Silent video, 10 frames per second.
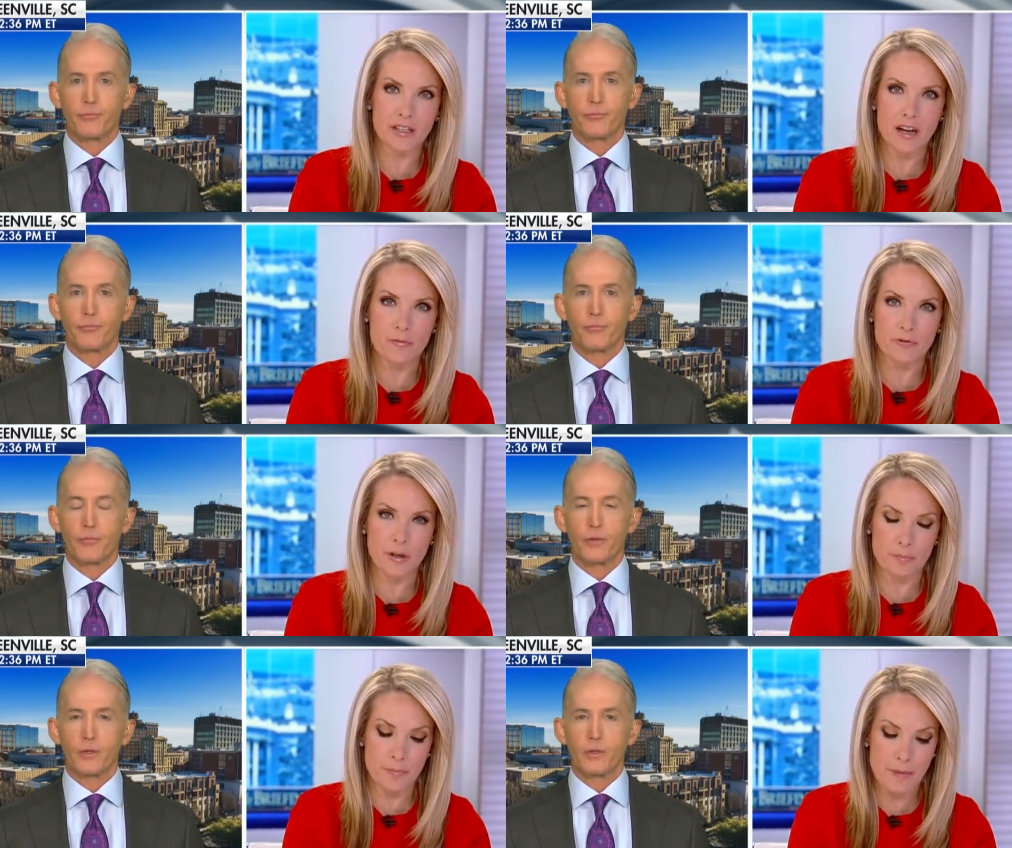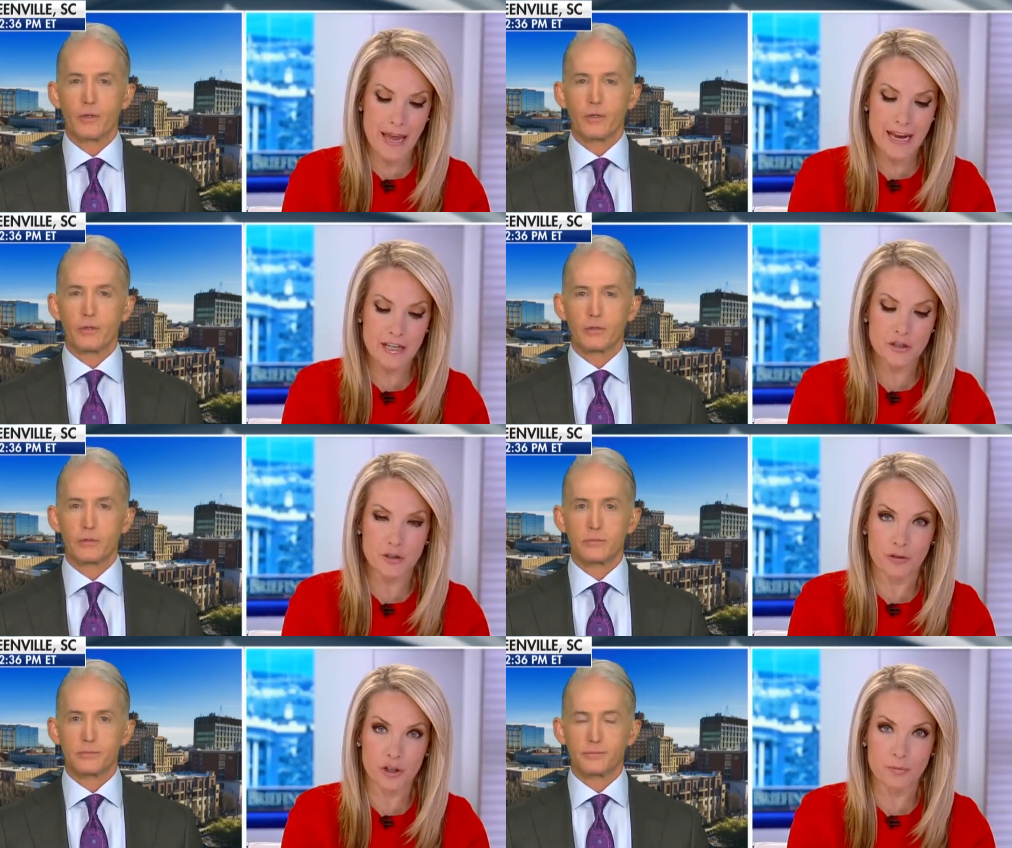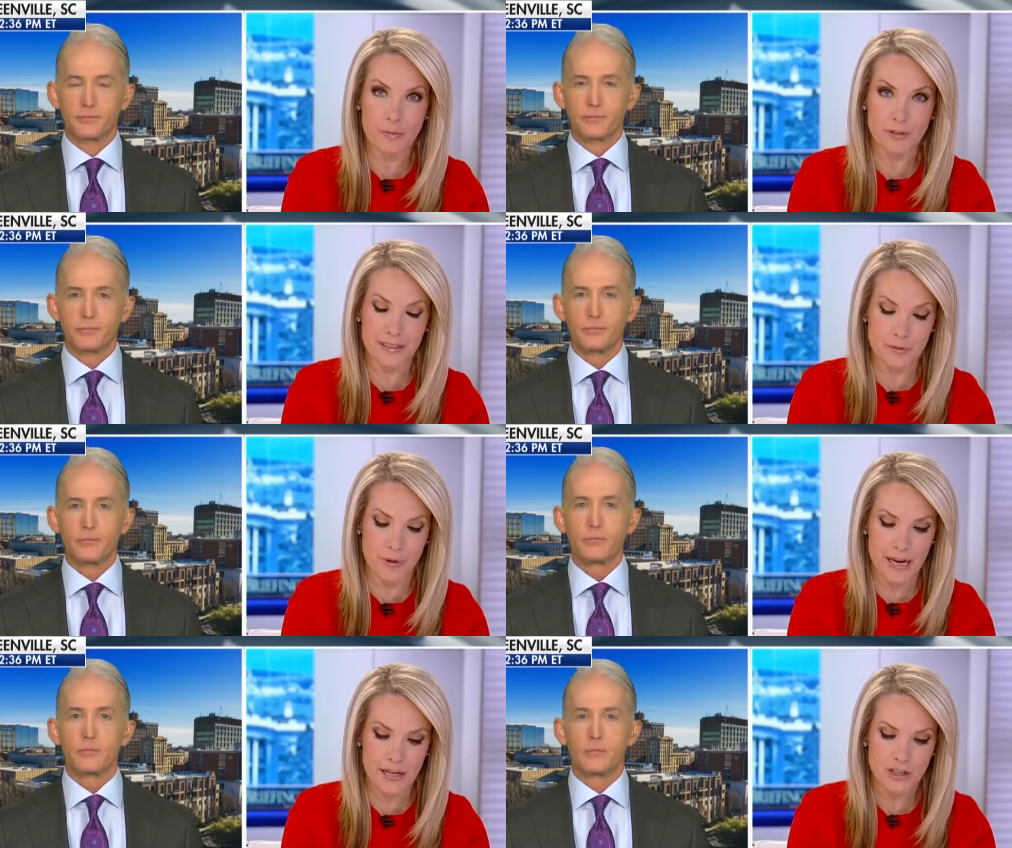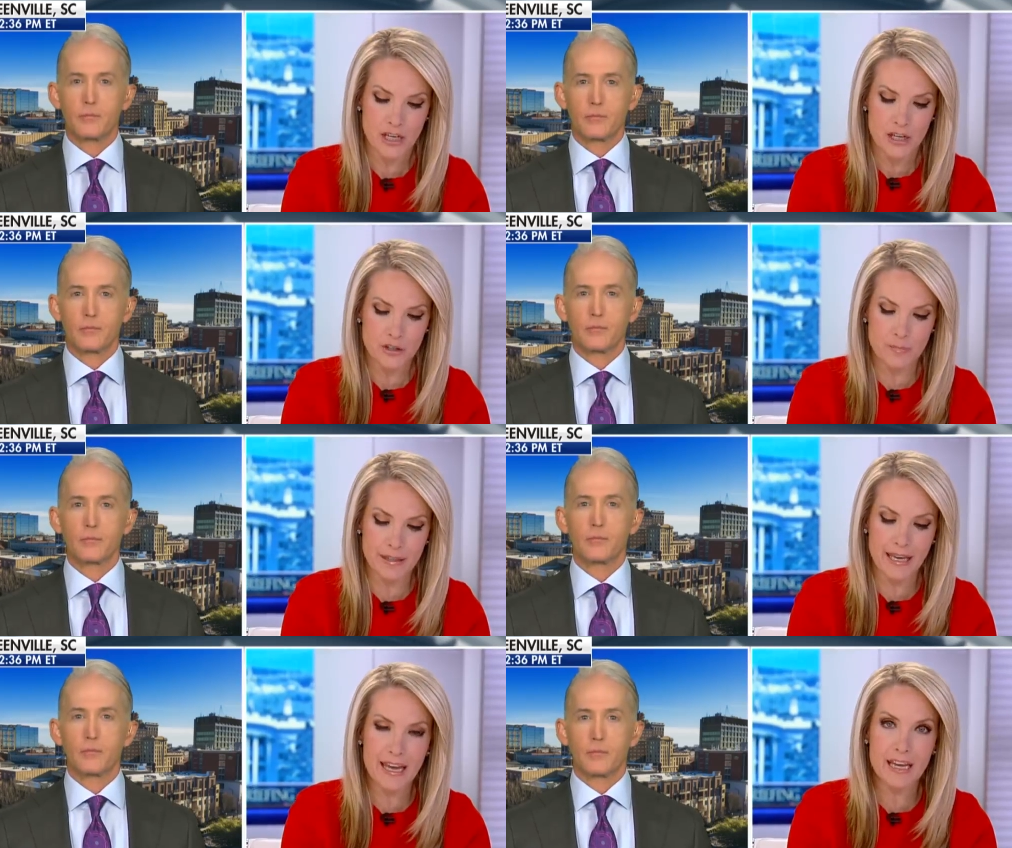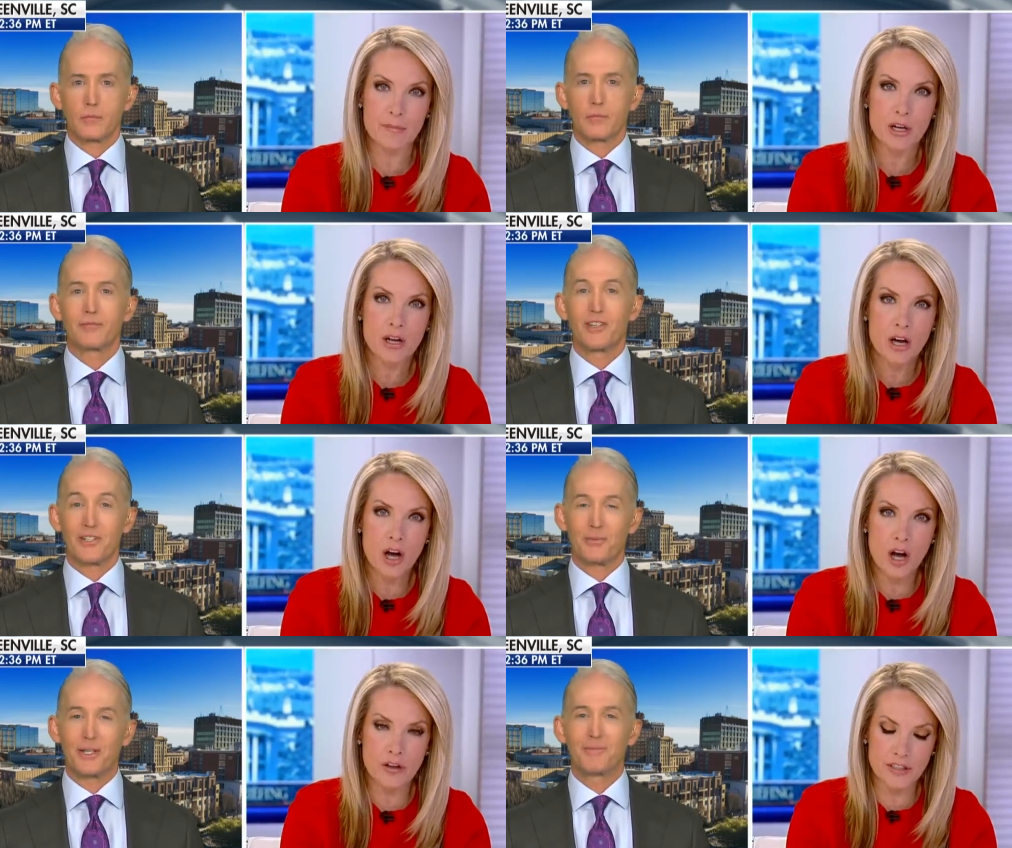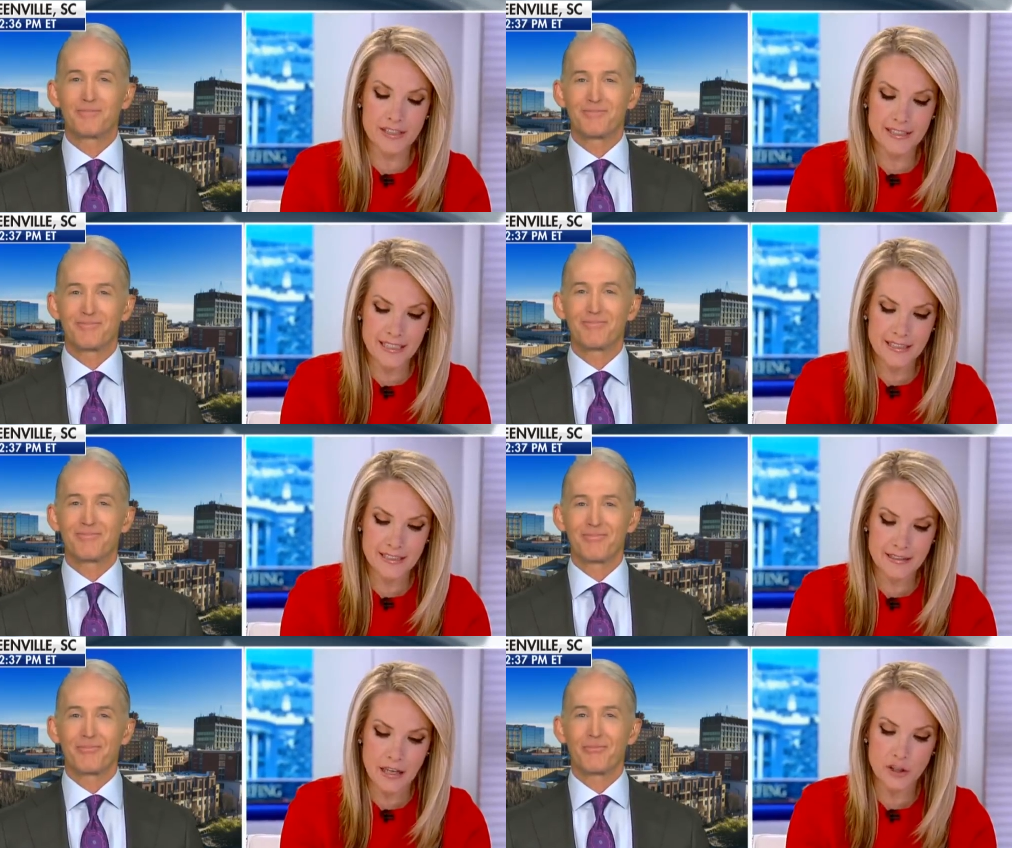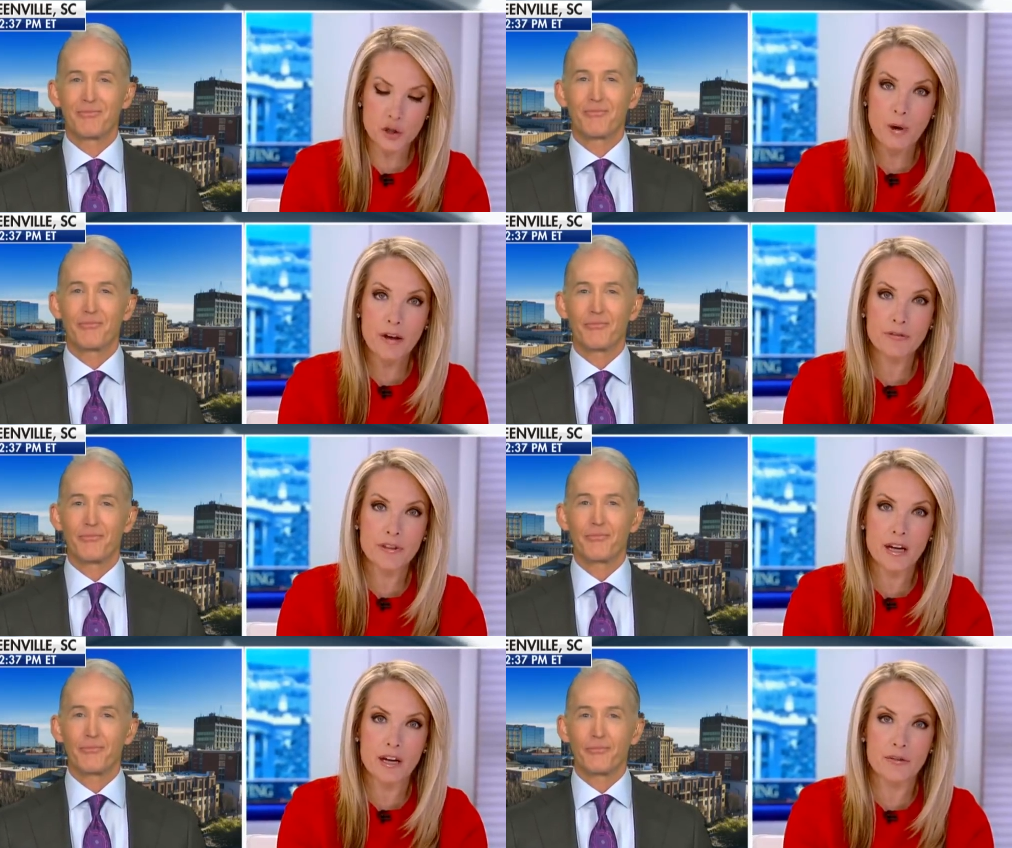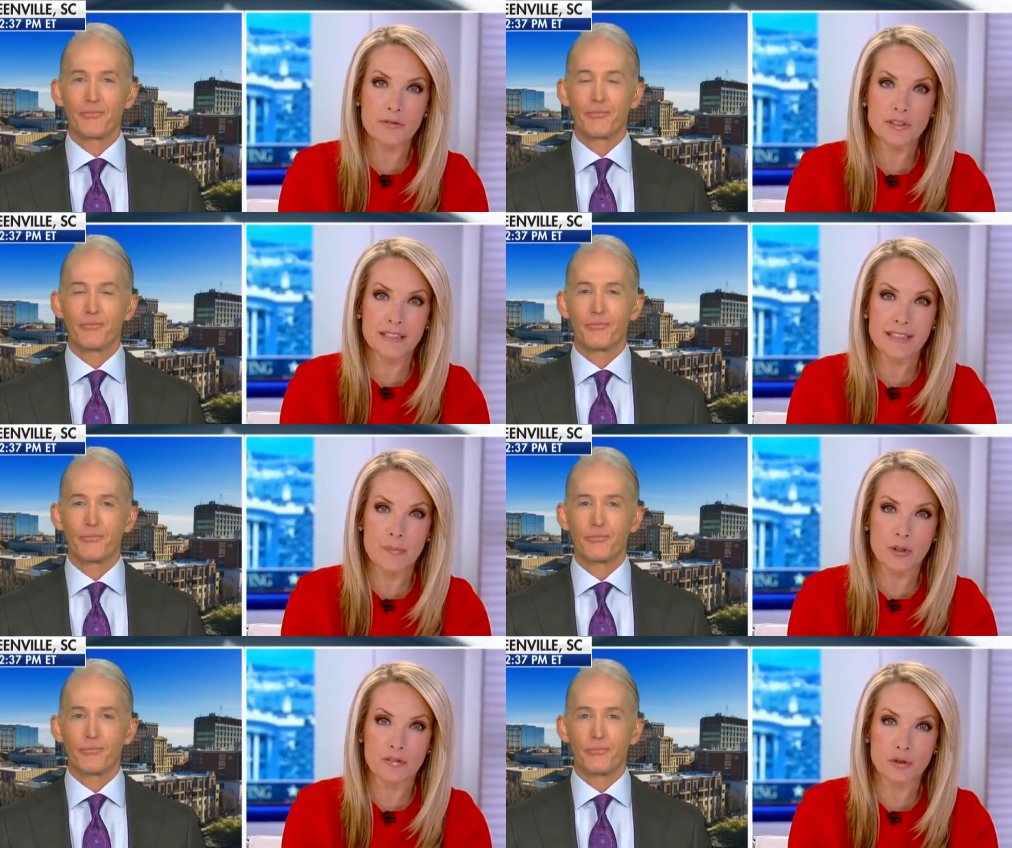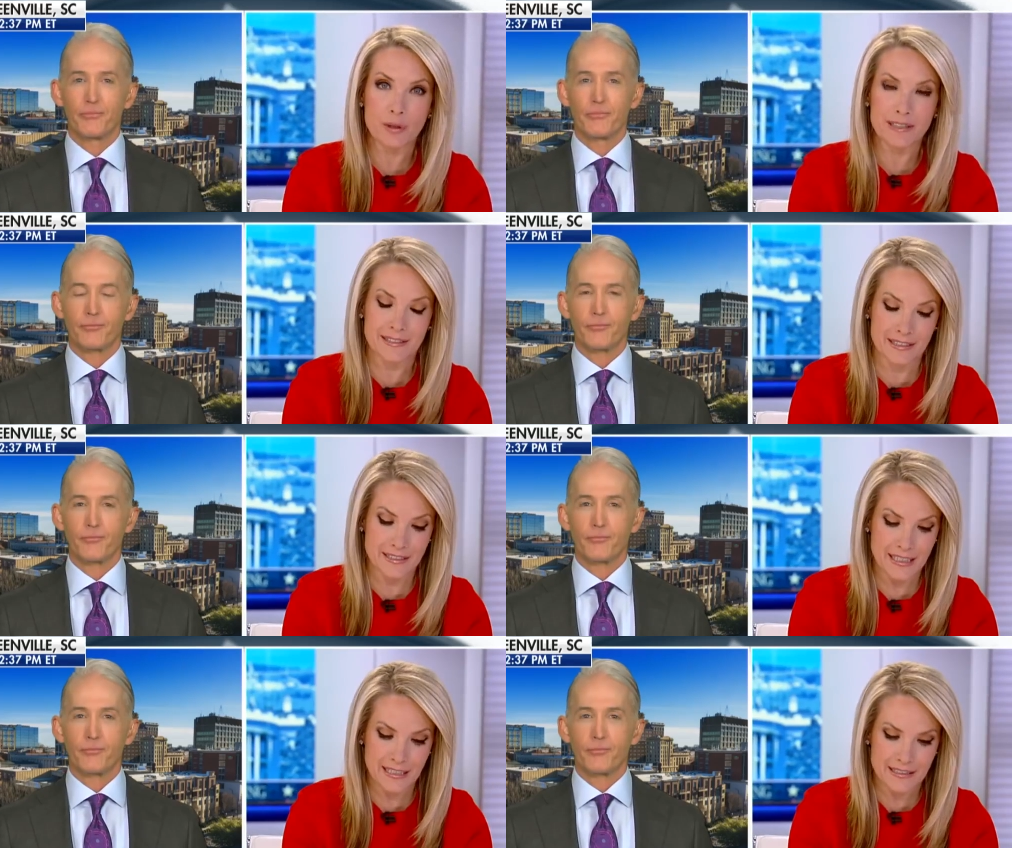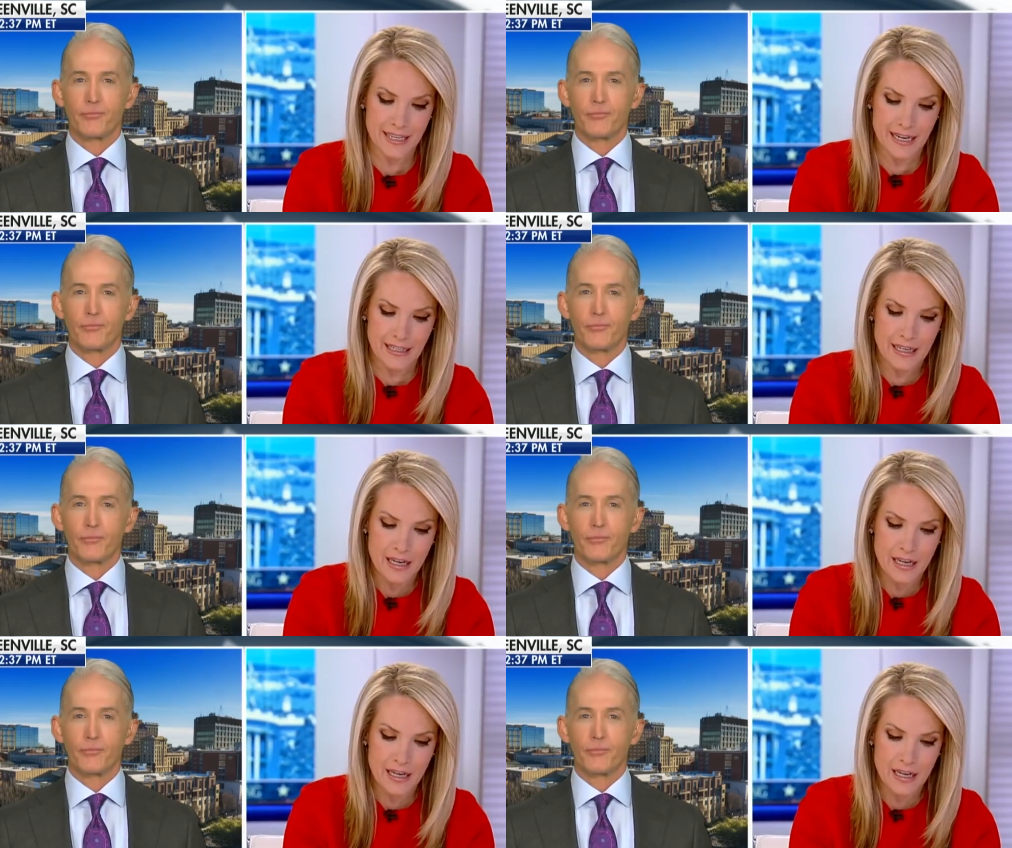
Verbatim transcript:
Speaker 1: um, from Page, of course, remember Lisa Page, to McCabe yes, on the sixth, on the 12th of December of 2016, saying,